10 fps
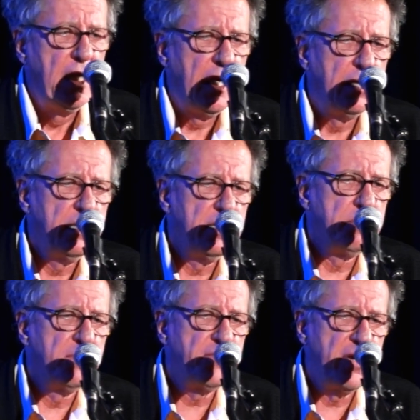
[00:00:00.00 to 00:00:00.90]
And he
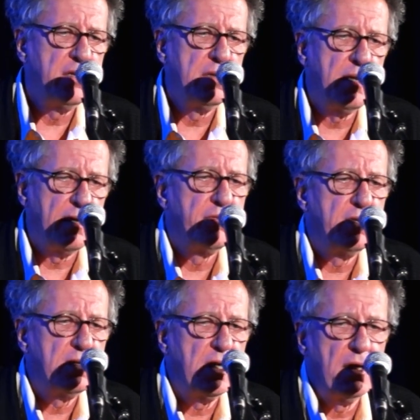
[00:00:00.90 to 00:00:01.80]
befriended
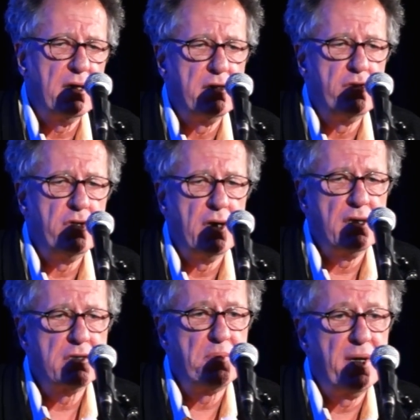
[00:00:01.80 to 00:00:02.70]
David and Gillian
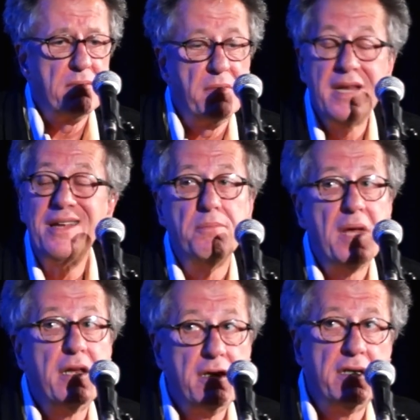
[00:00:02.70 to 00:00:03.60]
and spent many,
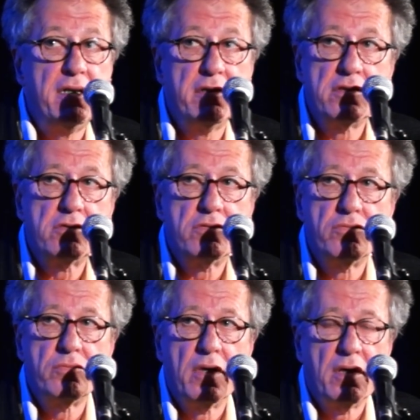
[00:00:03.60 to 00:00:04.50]
many years
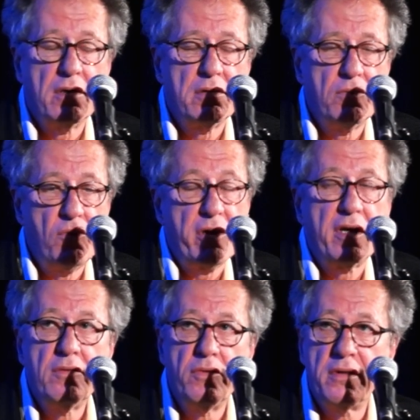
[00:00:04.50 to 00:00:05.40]

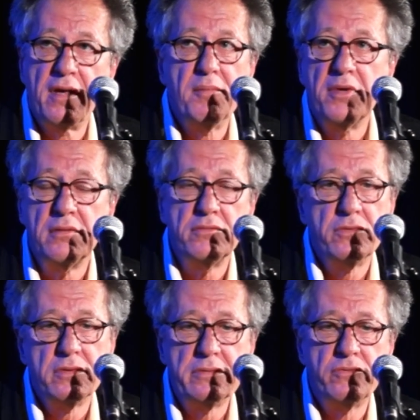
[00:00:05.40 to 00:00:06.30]
working with them
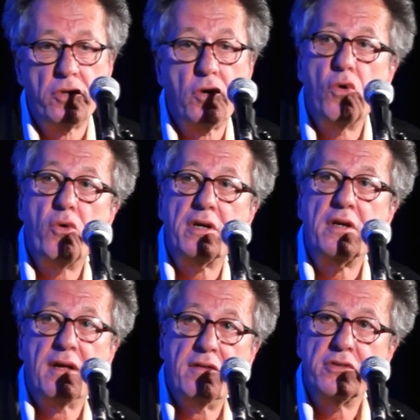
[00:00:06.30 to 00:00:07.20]
and recording
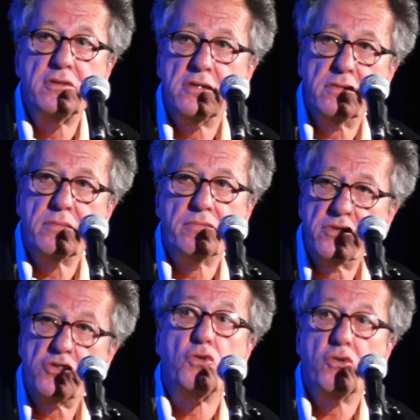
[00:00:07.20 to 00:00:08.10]
David's
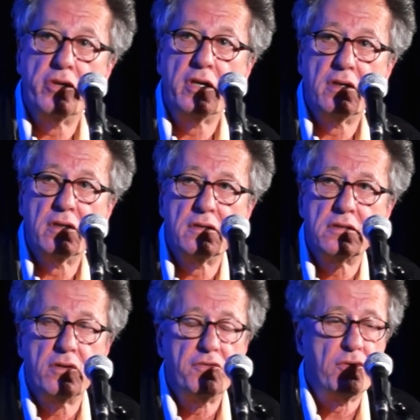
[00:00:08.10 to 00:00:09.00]
story and
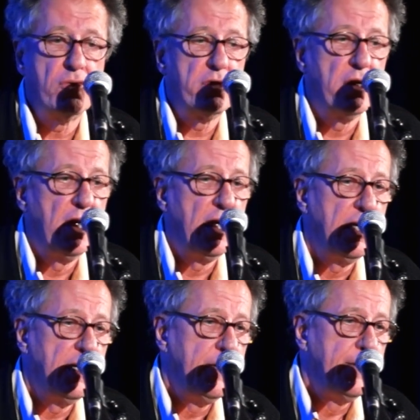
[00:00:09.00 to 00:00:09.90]
so forth.
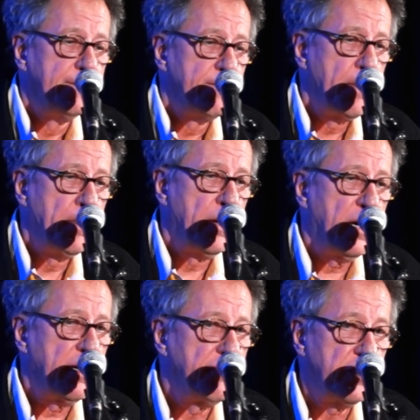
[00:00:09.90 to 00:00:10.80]

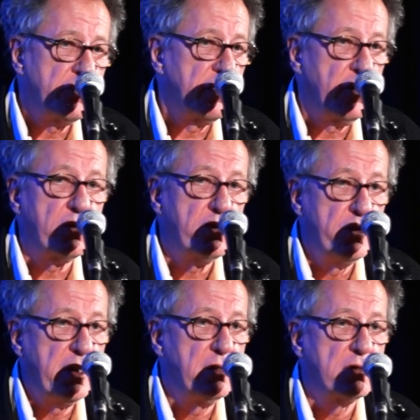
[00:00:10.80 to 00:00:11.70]
I eventually got to
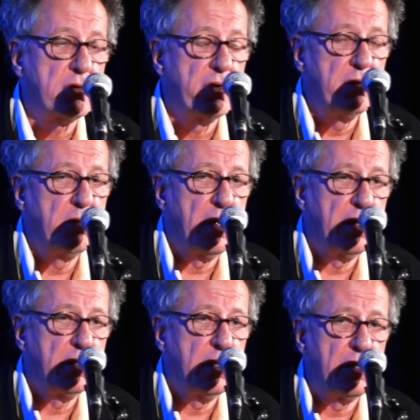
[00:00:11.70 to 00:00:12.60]
read the
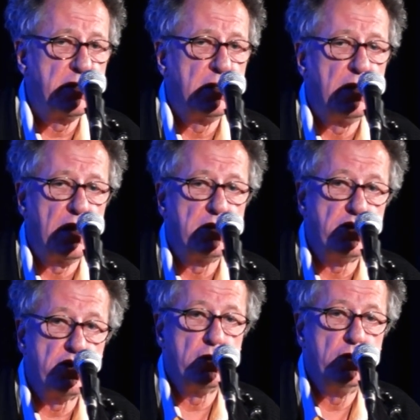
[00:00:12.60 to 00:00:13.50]
screenplay in
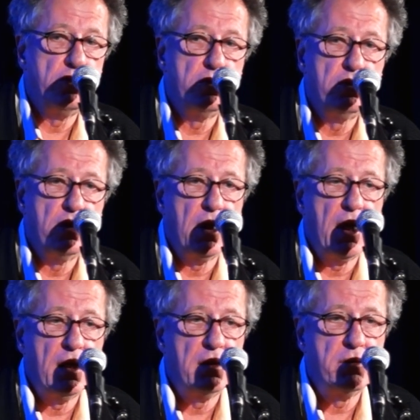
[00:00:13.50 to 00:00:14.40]
1992,
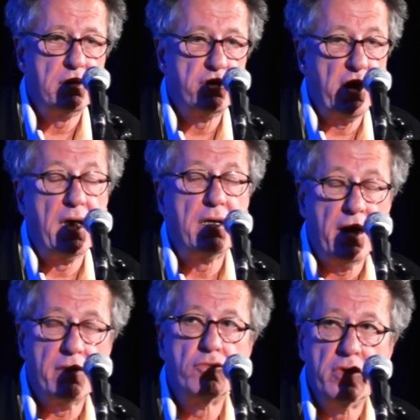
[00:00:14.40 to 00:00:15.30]
and Jan
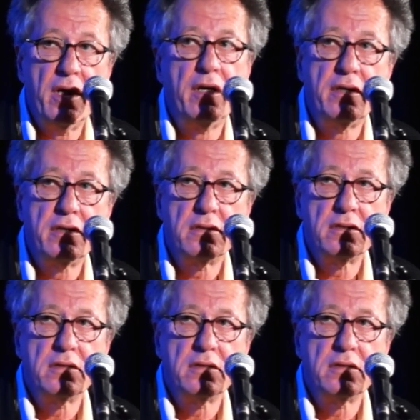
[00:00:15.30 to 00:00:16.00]
had really